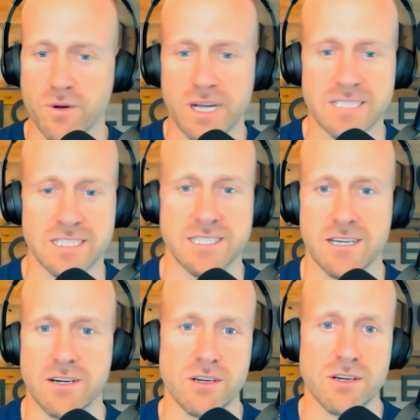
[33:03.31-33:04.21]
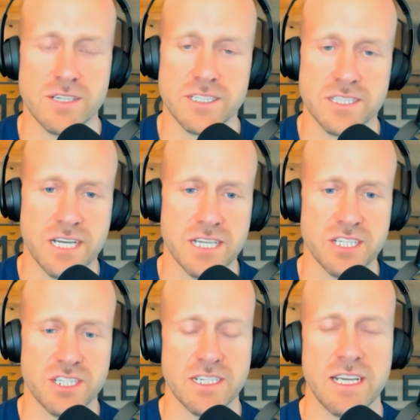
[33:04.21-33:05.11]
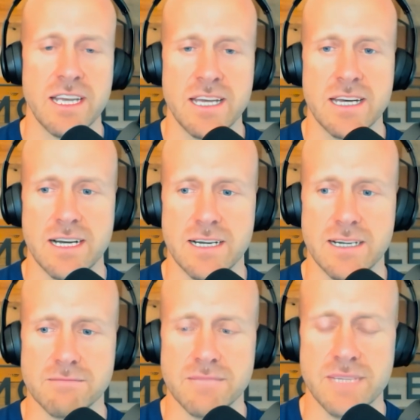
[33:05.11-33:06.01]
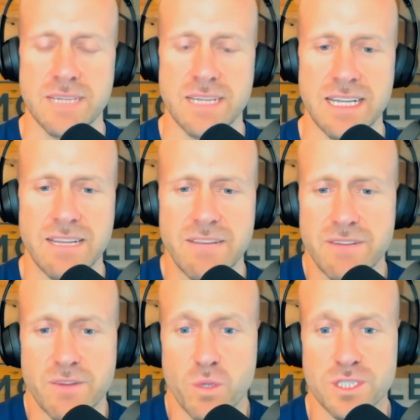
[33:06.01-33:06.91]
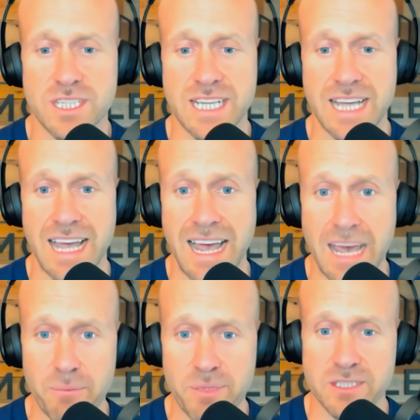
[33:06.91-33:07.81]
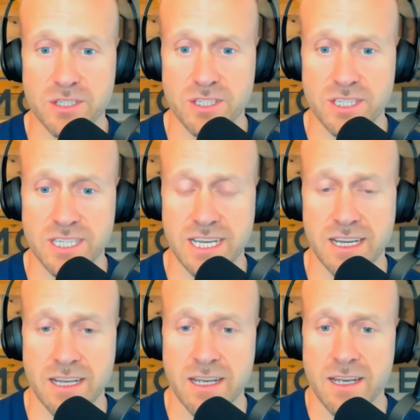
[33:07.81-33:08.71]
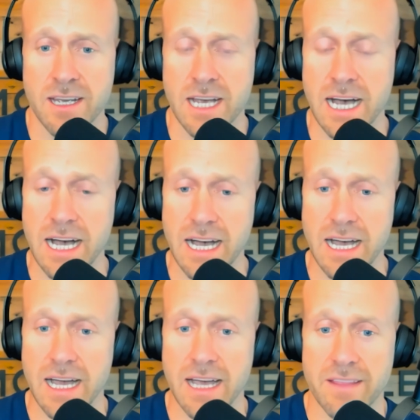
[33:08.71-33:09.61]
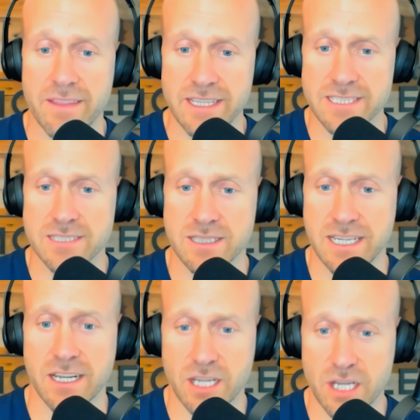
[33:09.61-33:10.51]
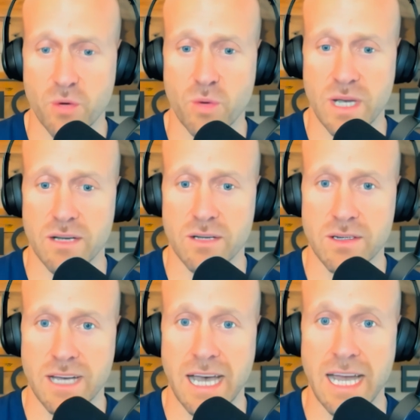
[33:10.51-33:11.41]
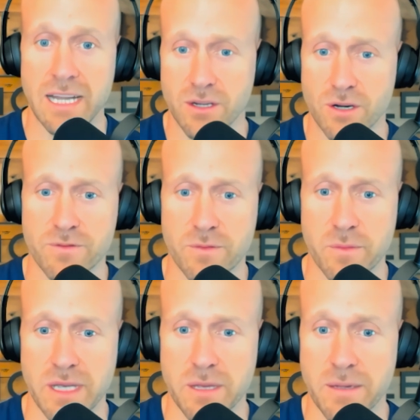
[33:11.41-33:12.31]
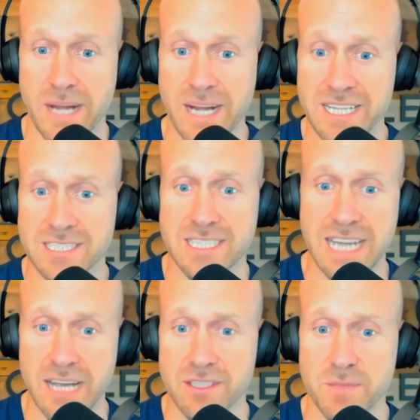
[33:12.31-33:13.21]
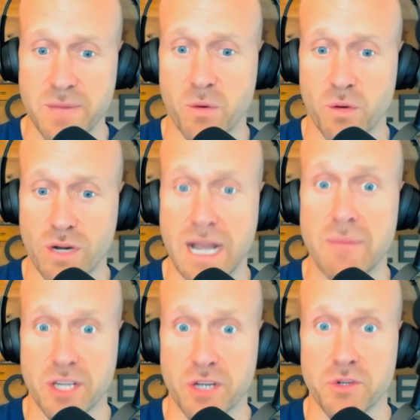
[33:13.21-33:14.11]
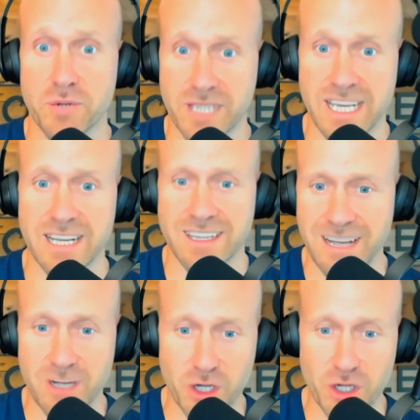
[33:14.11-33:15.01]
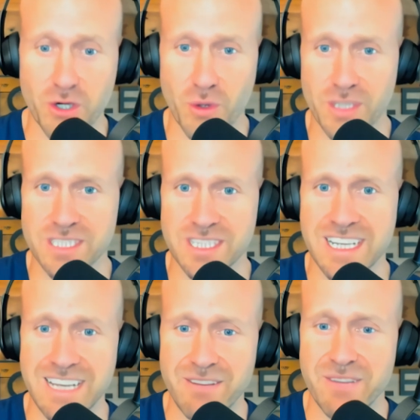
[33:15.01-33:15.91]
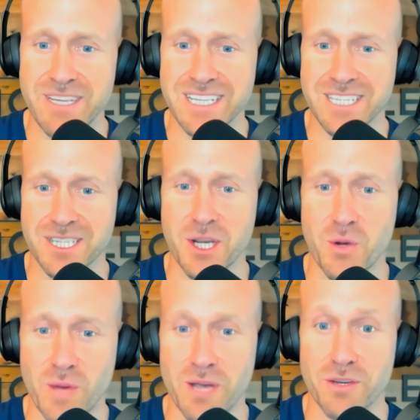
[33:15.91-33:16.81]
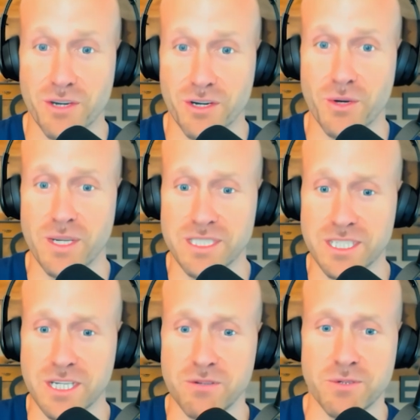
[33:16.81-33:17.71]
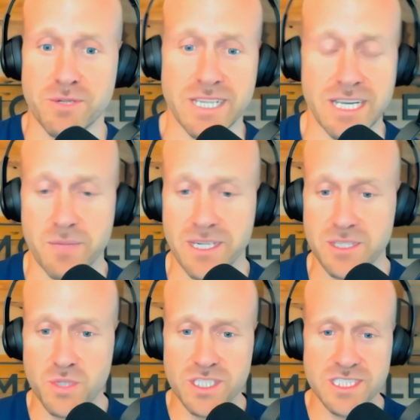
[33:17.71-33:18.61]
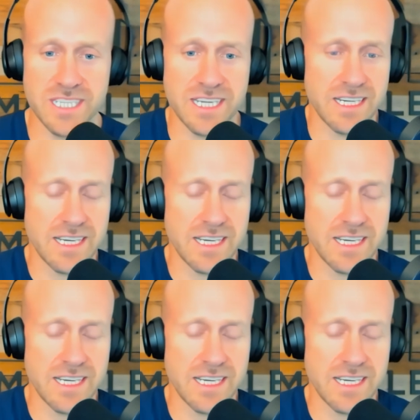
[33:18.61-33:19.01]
as I said earlier in the discussion. And even if the worst thing happens, you're going to say, this didn't go well. I learned from it, but I can see how this might work. I'm going to go do it again. I mean, you're going to, even if it doesn't go well, you're going to go do it again, because real estate,